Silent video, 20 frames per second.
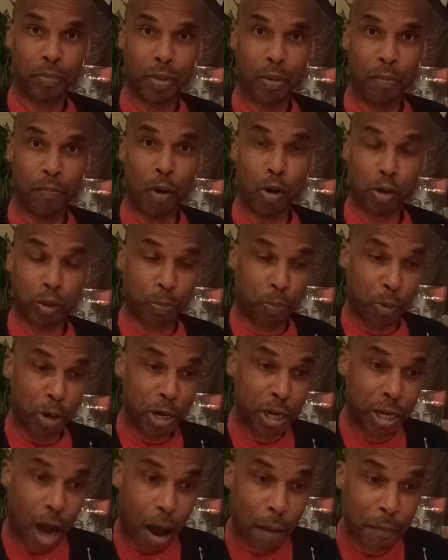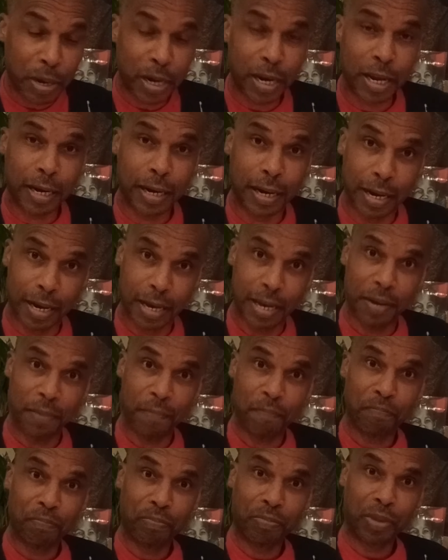Most
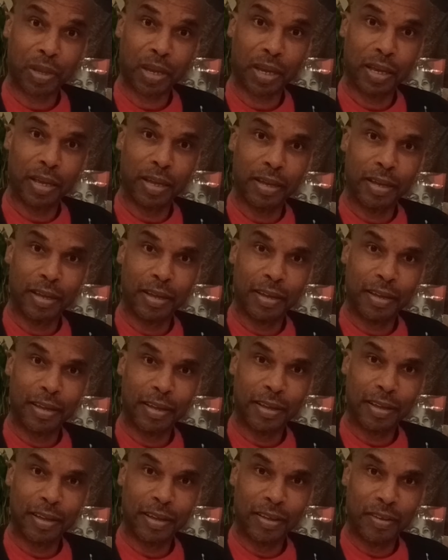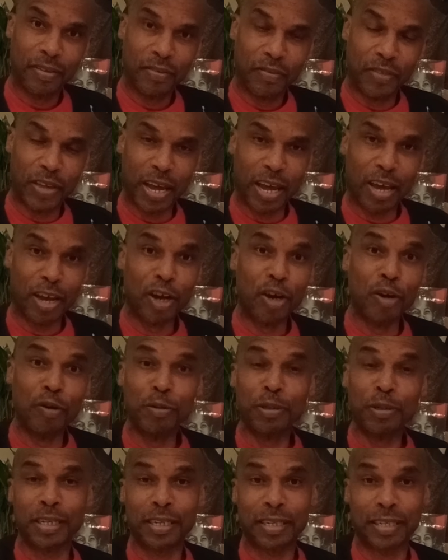predominantly, the
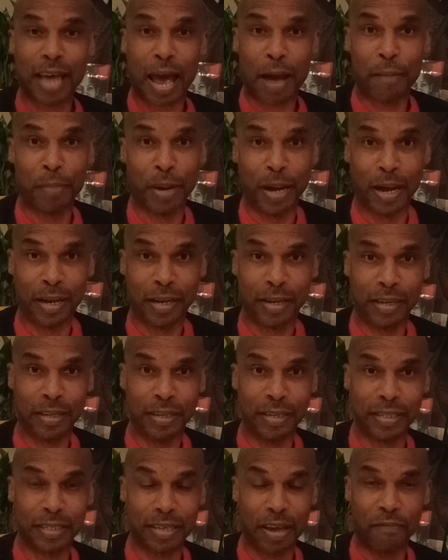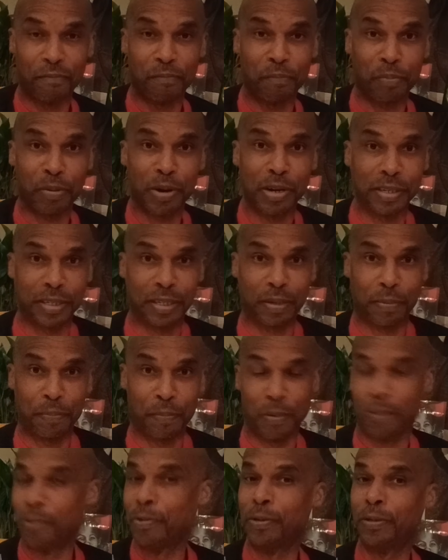Nguza Saba, the 7
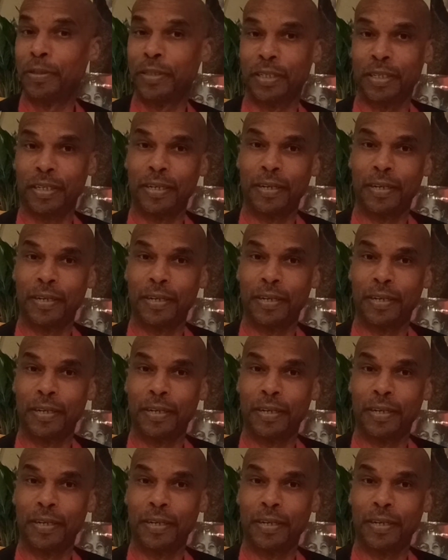principles.